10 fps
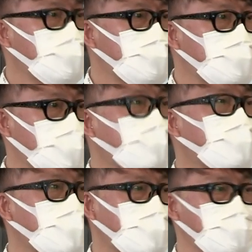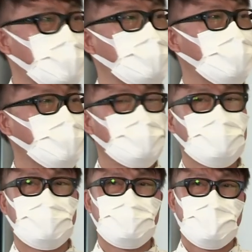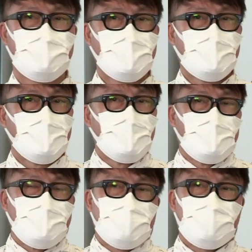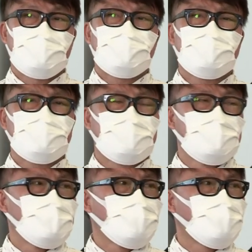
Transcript: of society's woes, including the problems of the youth